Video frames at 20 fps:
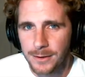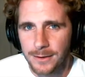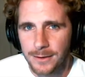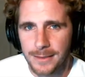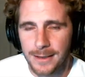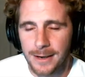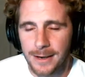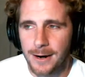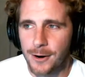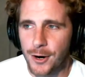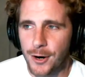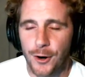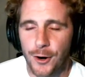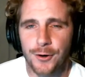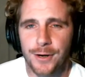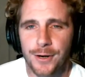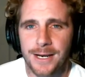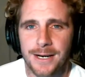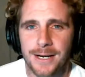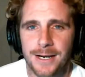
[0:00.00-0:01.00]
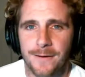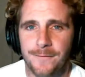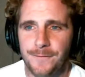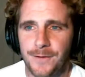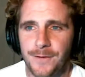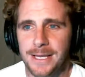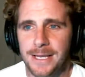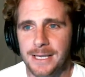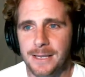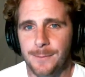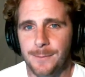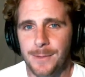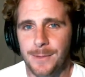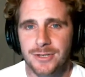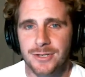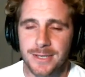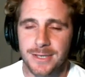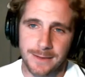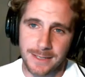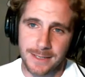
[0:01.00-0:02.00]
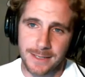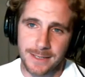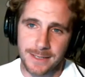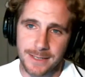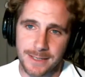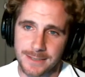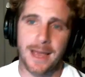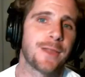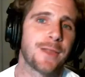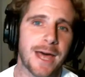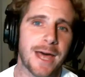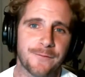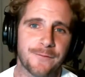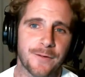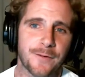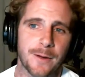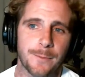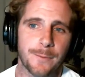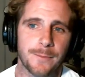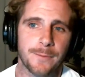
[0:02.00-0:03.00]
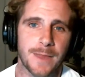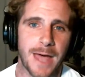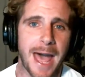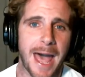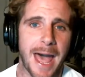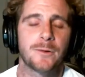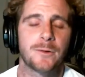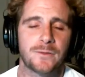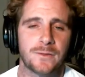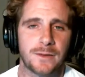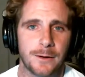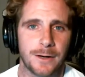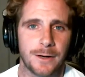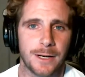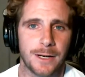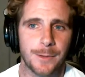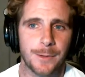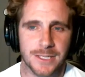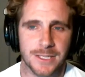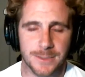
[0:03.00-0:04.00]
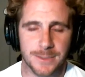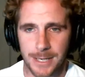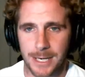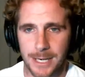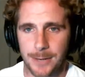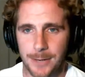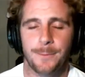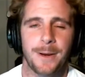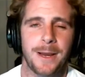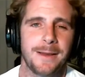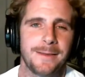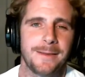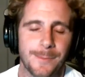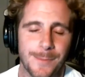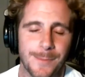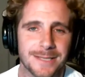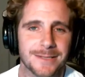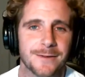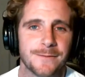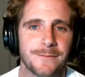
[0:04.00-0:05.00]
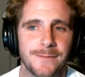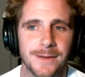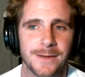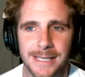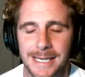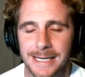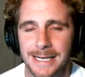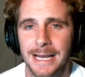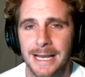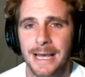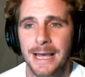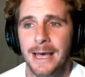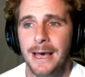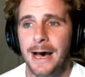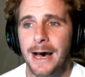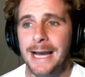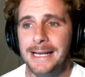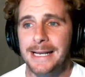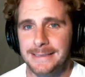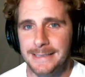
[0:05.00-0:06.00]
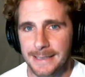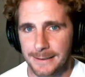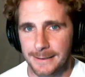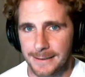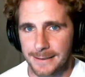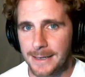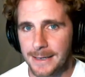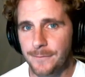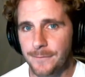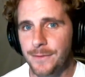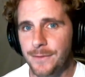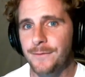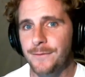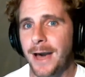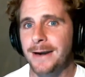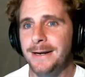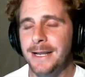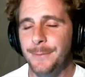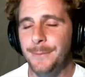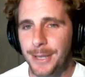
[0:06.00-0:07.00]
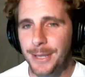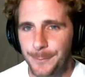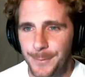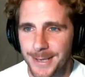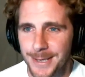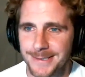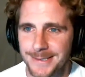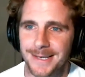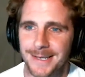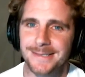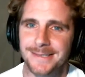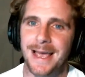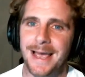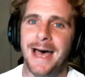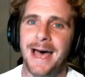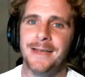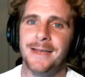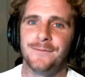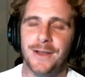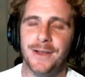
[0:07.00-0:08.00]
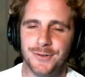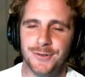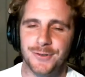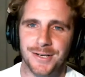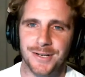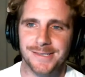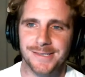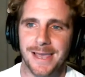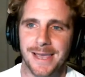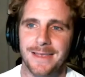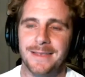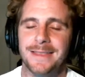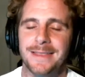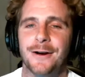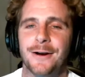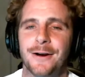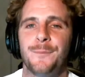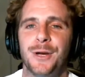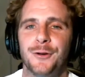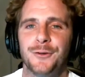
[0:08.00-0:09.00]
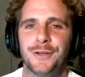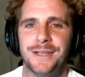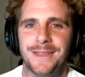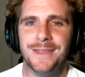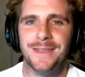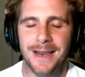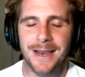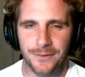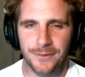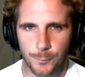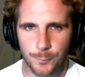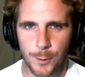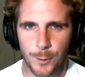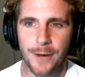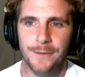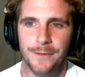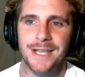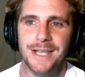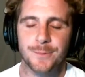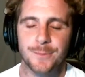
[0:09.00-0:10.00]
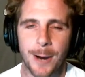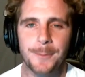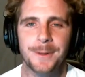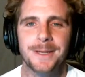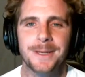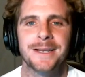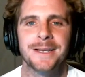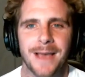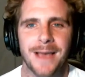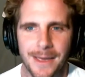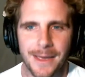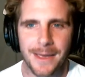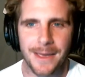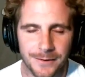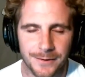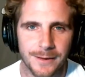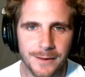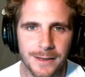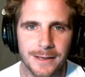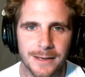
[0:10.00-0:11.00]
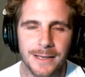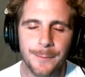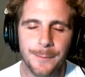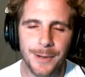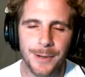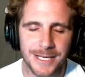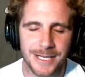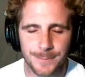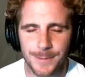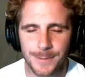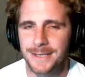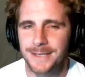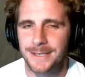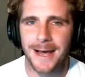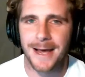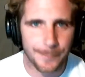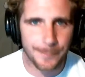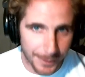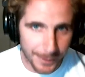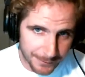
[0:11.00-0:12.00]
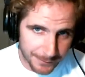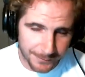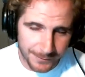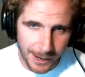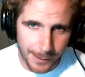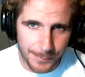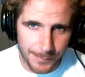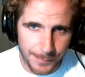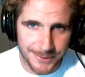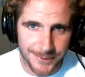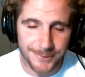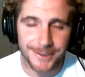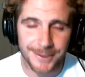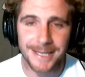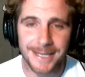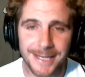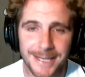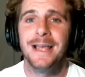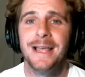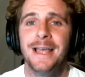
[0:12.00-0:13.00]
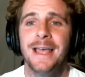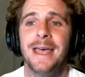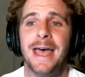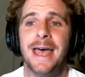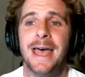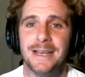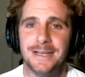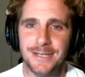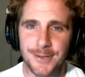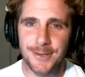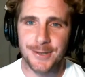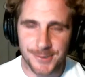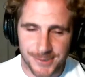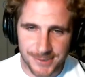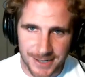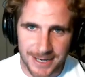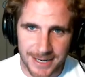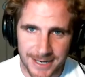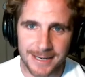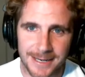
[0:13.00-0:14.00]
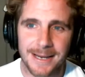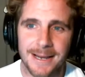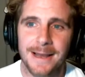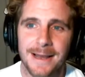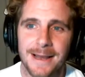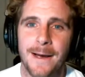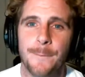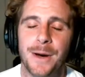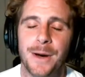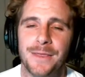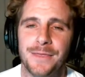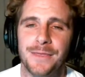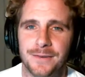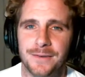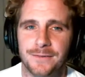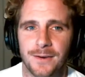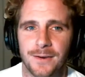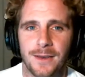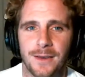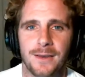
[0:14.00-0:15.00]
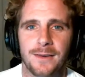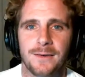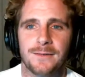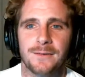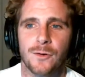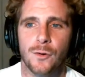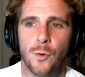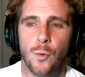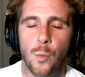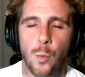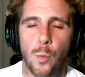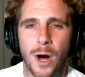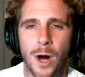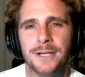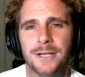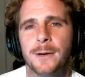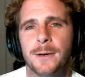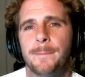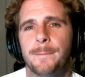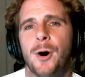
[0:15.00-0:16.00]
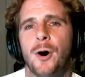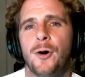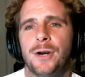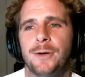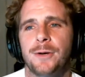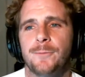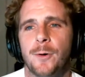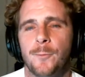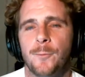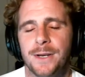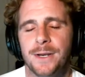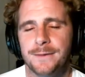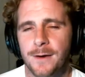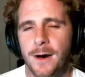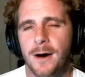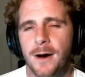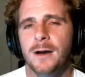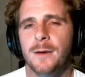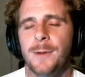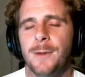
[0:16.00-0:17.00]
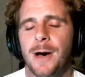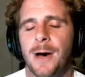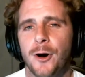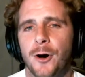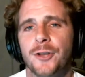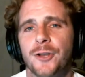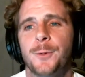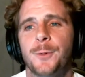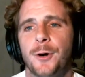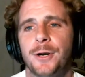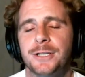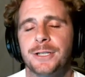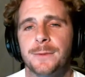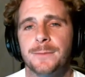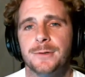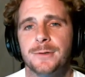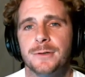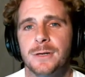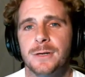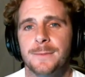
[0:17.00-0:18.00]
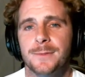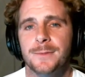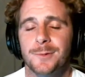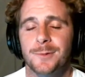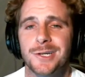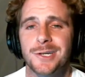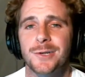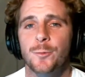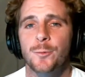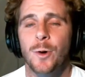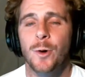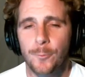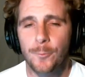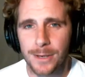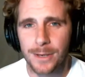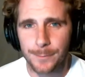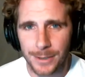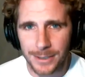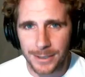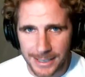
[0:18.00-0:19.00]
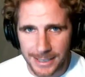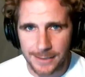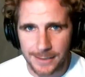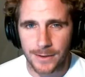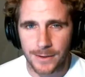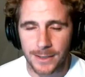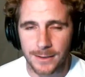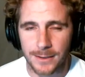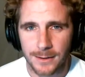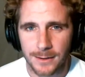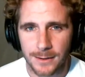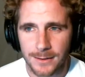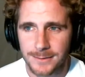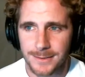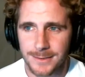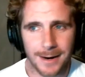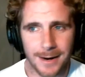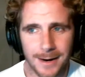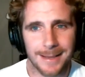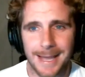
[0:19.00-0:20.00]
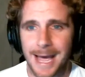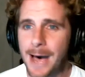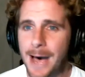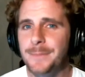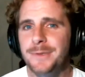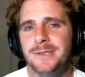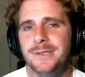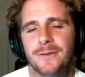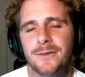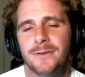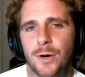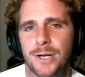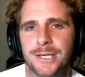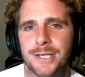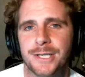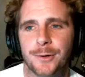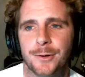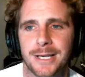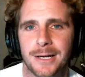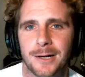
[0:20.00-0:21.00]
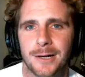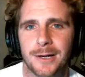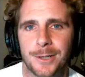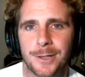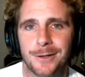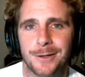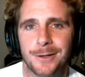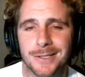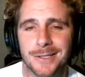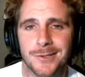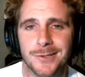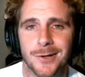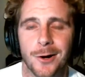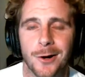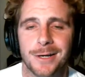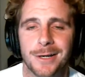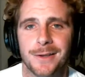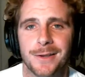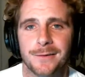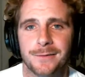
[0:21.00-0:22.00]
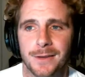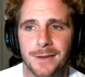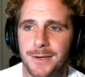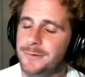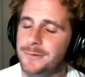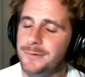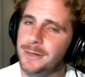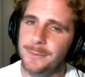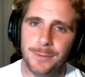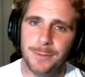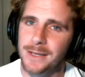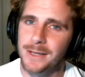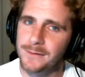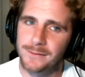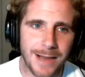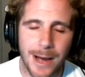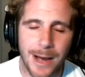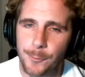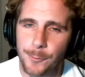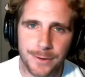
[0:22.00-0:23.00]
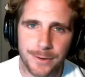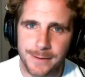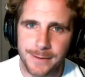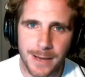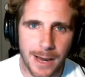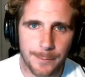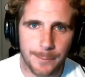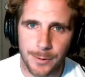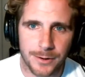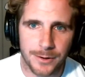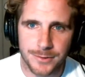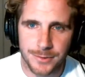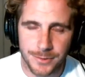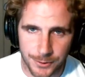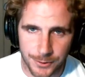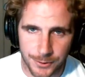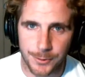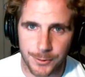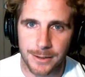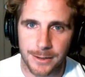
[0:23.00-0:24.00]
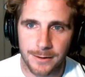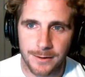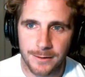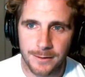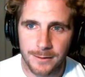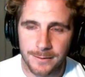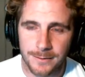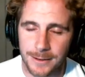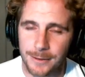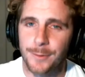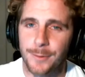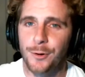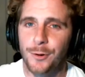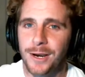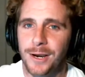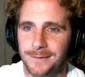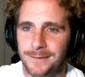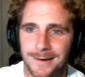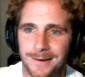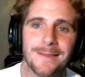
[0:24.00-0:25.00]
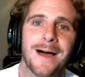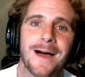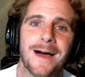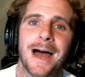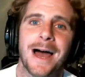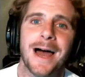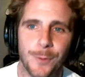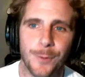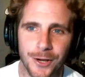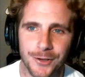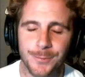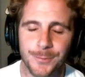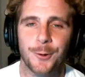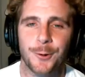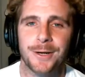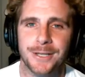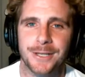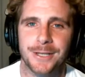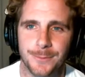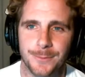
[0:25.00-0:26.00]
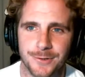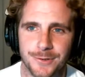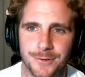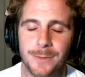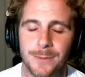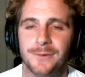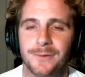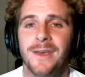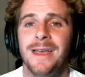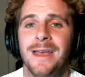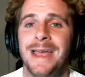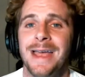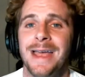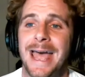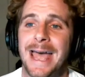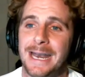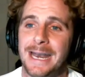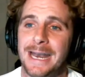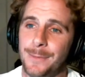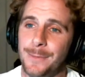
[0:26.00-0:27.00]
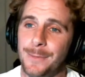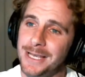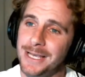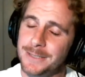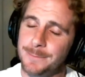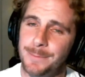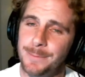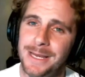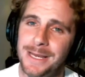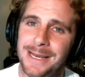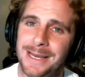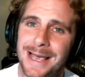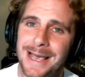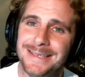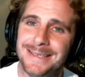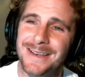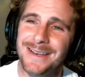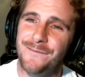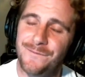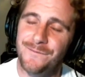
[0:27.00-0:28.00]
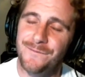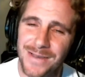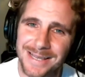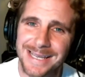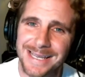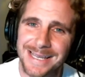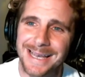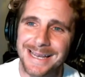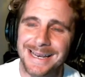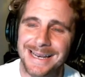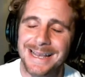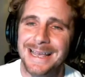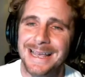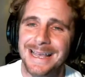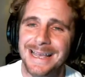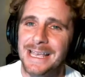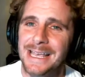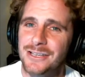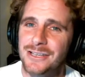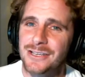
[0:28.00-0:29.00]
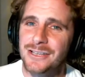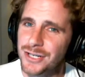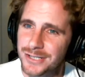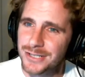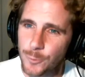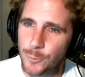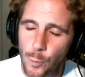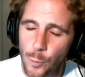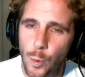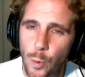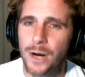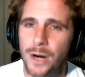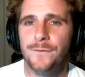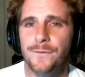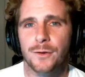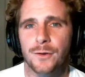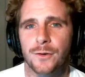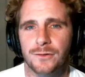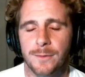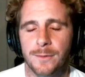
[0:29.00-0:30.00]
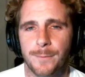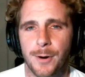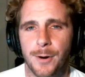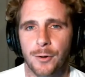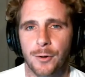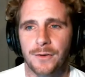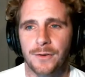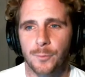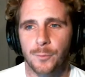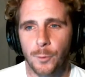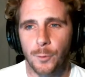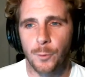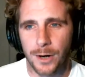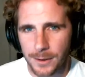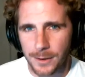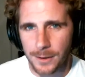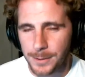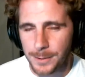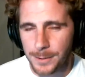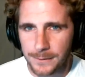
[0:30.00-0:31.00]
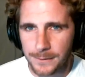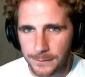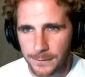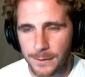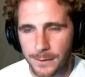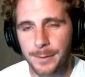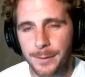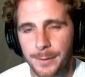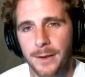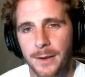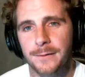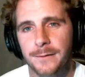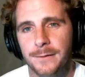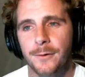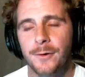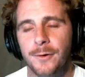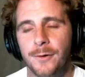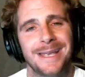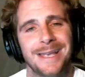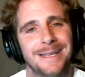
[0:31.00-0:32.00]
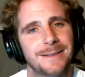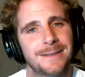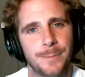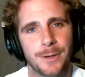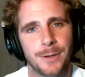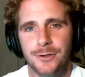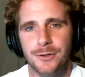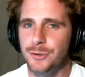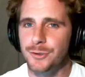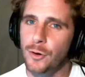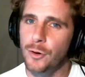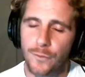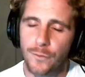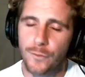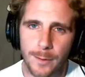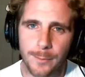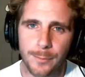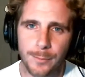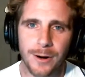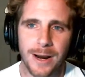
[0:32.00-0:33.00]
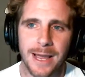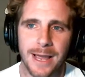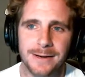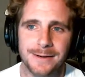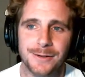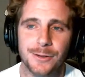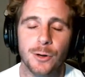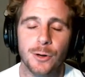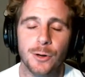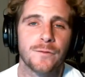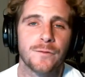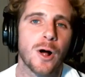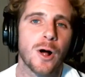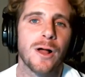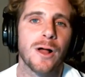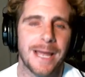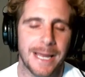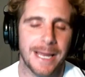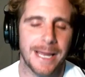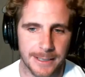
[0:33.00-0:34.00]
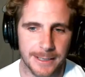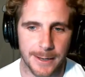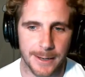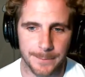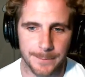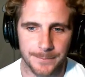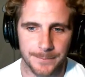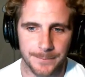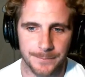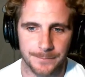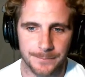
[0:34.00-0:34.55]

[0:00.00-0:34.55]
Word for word: They're earning affiliate commissions. At least I know that from the house here at MLSP, we're paying them as an affiliate. Ideally, if they've got an MLM business, I'd venture to say that they are building that as well. That's why we designed this thing. MLSP is not a business opportunity, as you'll see but this is one component. When we talk about multiple income streams, which is what we believe in, kind of the opposite of what you'll hear when you get started in this industry, but that's not what the top earners are doing. They're embracing a lot of multiple income streams. And MLSP, as an affiliate, is just one of those components, one of the pieces of the puzzle to build your overall brand and your overall income.